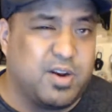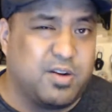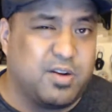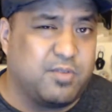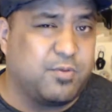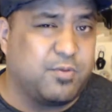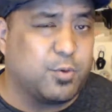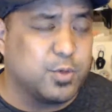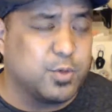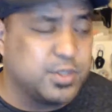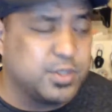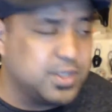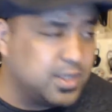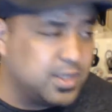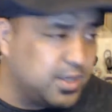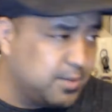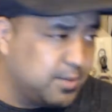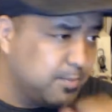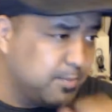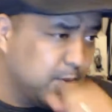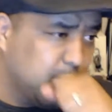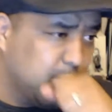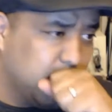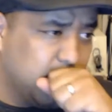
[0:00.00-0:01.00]
And
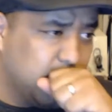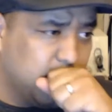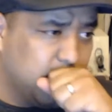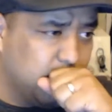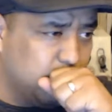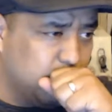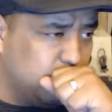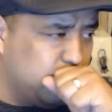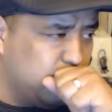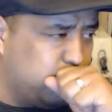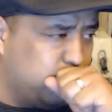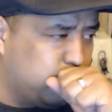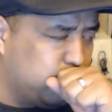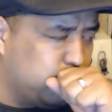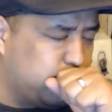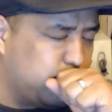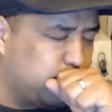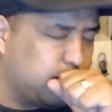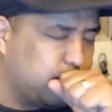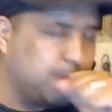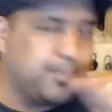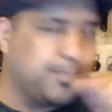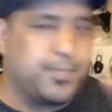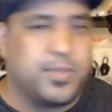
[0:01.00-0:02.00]
unfortunately,
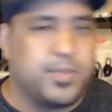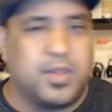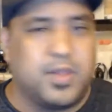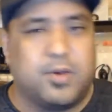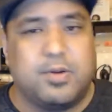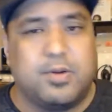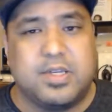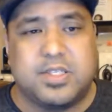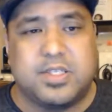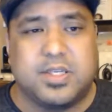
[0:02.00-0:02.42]
there